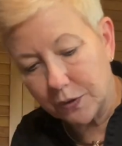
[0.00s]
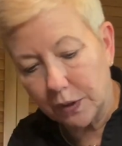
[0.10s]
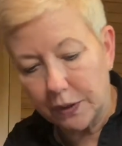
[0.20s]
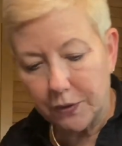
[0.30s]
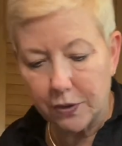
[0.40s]
So
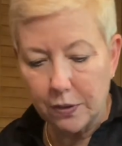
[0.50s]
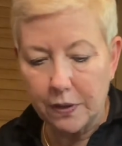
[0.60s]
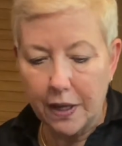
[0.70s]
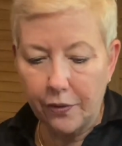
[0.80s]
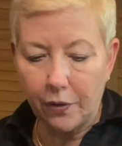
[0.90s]
let's do
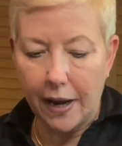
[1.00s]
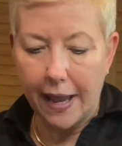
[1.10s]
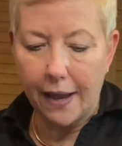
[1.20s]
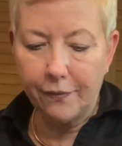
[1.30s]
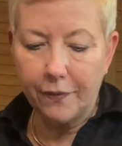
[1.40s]
the other
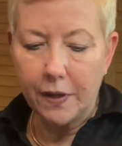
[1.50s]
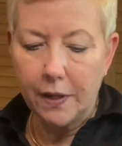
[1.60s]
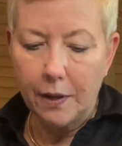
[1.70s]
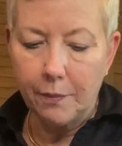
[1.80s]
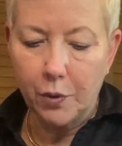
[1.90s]
half.
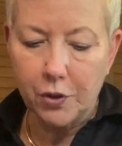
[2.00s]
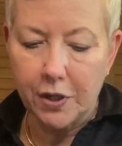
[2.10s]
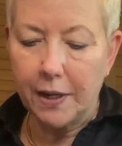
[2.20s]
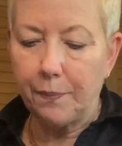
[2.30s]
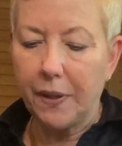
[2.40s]
Push
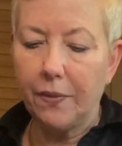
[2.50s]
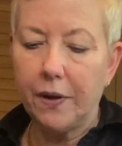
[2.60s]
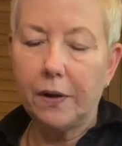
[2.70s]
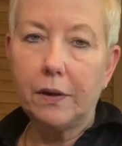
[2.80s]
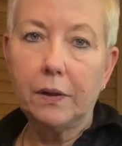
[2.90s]
it up in
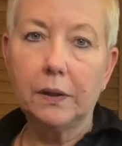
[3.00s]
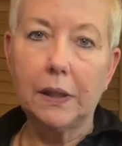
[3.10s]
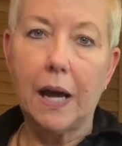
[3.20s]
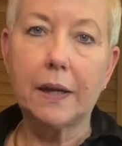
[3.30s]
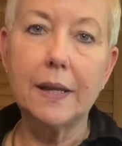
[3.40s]
there,
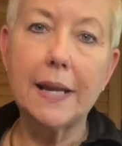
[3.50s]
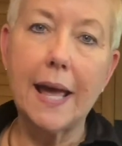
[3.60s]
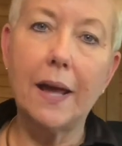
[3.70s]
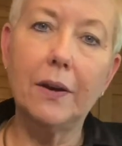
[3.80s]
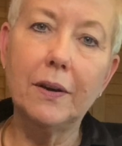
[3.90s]
lock it
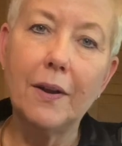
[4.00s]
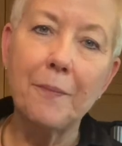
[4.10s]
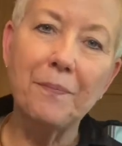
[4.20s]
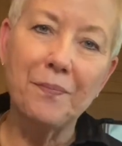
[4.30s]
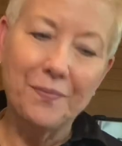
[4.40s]
down,
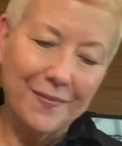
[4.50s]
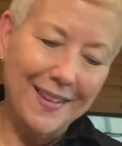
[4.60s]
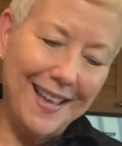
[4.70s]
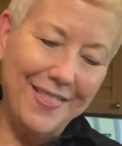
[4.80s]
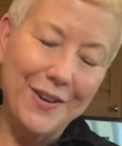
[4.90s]

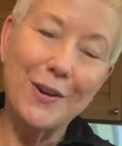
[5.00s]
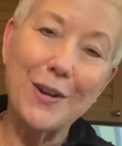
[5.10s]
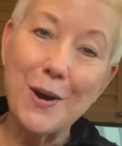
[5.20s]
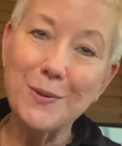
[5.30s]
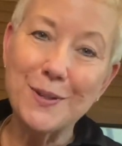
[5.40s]
and there it
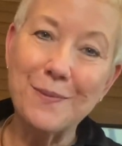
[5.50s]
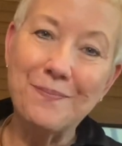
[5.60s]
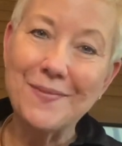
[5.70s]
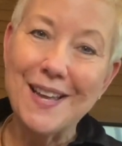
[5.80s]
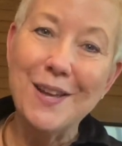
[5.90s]
goes.
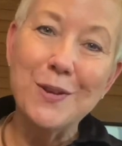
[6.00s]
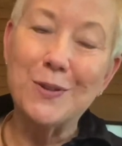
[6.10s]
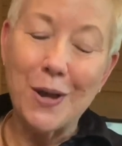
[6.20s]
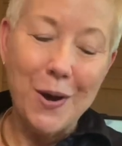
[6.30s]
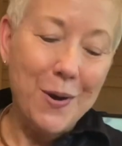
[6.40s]

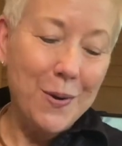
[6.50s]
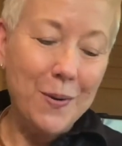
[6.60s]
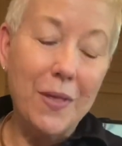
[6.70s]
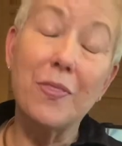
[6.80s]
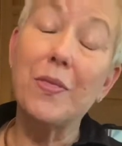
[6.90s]

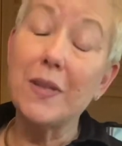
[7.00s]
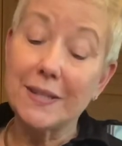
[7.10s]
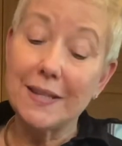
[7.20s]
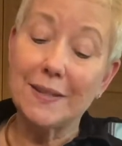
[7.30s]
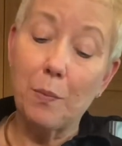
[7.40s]
So
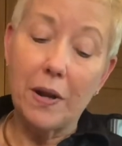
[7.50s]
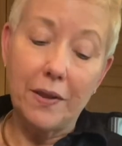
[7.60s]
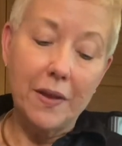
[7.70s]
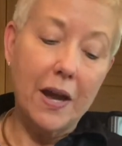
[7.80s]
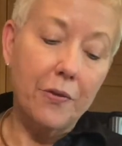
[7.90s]
this is one
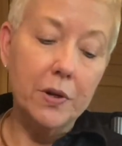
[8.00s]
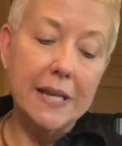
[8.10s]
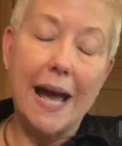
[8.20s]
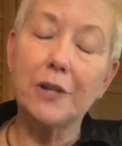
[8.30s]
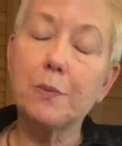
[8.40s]
of the other
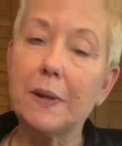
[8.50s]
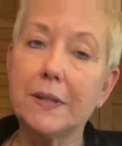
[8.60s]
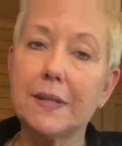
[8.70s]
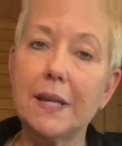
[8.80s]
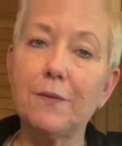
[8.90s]

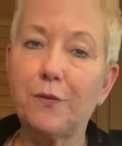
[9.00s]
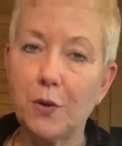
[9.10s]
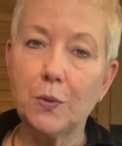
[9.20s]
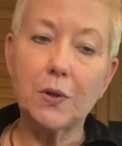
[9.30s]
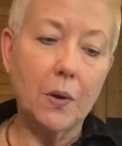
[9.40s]
attachments. The
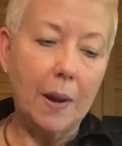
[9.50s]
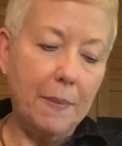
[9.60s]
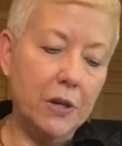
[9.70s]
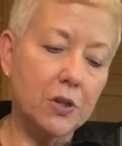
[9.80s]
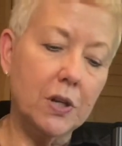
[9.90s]
infuser I
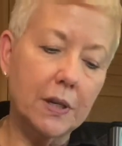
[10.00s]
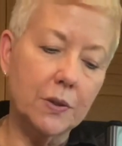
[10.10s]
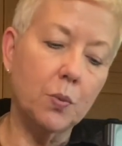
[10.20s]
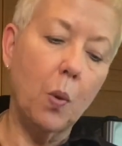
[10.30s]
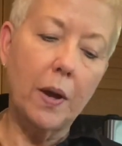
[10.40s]
mentioned
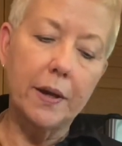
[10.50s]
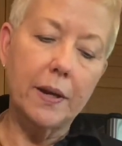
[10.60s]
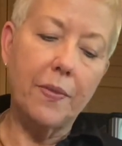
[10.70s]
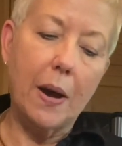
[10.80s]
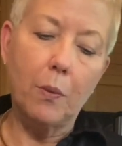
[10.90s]
is
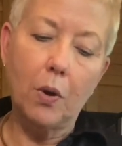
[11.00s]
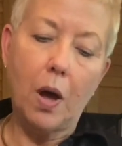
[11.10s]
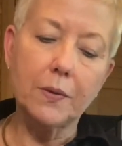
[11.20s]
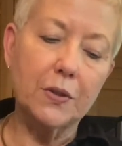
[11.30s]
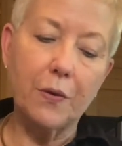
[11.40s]
one that will
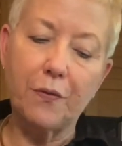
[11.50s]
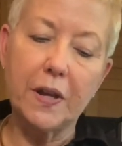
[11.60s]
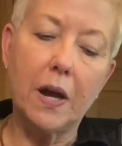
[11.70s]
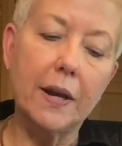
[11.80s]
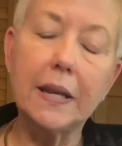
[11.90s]
also
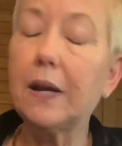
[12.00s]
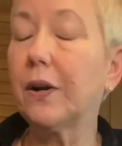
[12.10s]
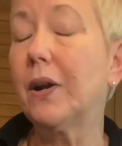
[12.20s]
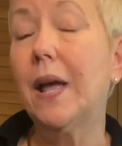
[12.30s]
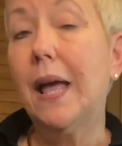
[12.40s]
fit on
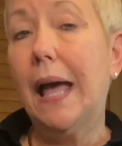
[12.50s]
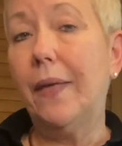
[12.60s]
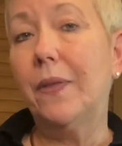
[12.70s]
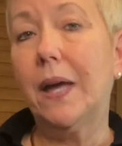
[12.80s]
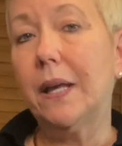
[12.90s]
here.
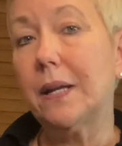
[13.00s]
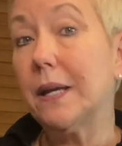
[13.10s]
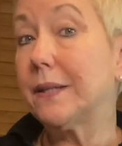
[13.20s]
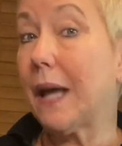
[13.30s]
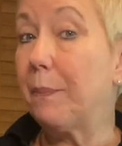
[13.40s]
And then
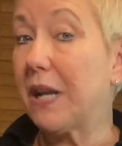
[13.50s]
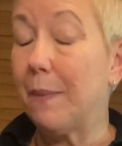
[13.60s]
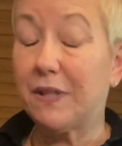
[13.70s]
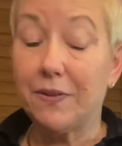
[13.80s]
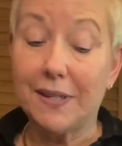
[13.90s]

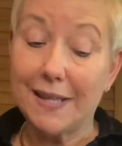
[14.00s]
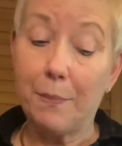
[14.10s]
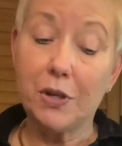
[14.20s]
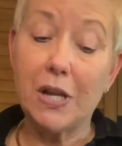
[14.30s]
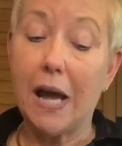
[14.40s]
sometimes in the
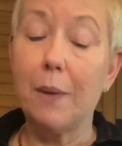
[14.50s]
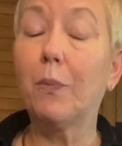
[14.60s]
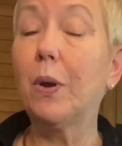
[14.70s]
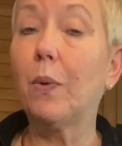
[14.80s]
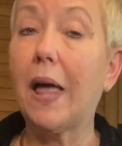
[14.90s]
summertime,
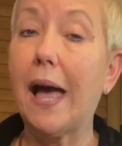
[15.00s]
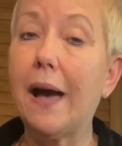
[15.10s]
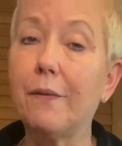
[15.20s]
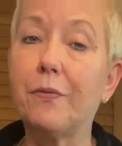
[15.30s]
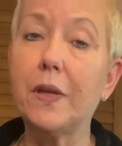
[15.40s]
we will
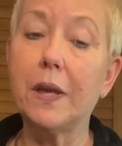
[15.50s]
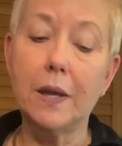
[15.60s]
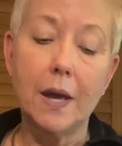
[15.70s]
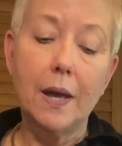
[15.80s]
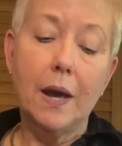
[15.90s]
have the
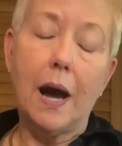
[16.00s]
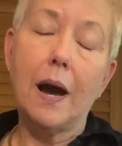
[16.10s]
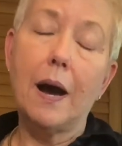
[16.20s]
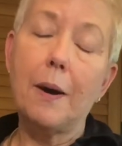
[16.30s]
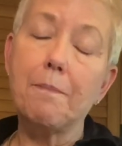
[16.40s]

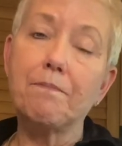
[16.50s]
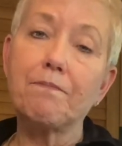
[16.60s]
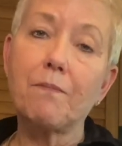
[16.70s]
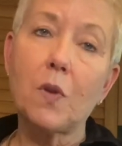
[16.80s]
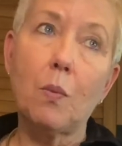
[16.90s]

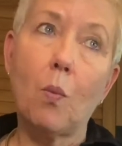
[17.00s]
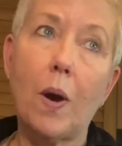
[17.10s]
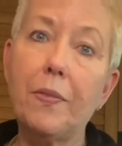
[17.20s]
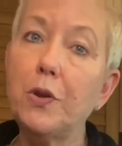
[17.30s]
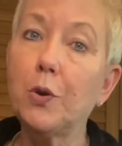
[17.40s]

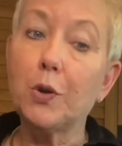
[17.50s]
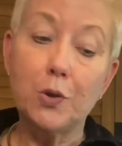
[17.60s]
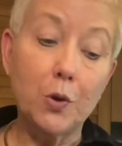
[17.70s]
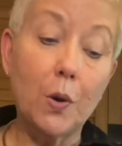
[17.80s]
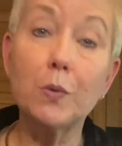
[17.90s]
one that you can do
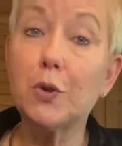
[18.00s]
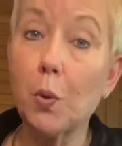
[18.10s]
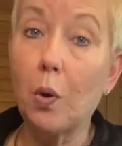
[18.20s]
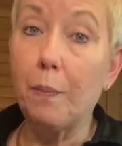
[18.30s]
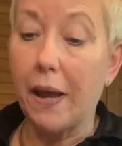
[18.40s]
your own
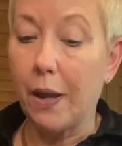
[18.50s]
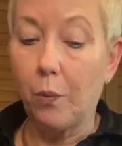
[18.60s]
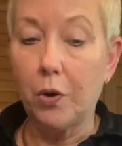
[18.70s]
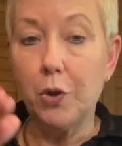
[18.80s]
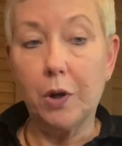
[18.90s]
sorbet,
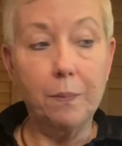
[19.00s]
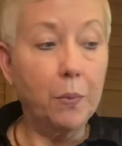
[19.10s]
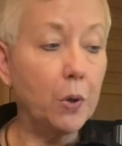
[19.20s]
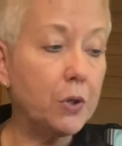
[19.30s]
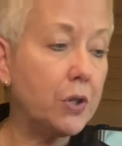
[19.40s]
where you can
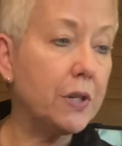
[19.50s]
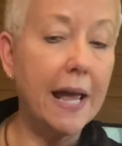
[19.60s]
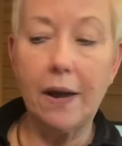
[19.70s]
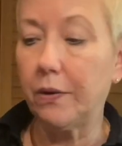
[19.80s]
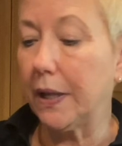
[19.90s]
push
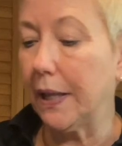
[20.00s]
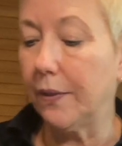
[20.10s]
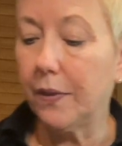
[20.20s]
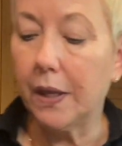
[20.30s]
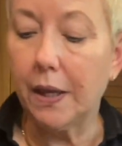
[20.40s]
down
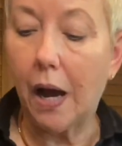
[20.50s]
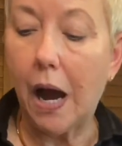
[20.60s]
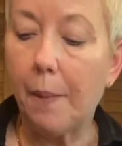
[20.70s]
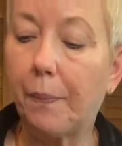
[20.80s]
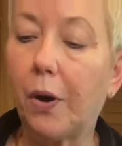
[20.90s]
in the
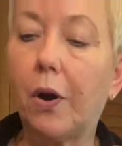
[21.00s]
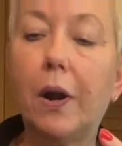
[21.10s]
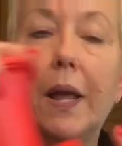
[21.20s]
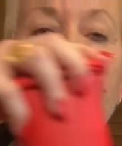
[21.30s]
hopper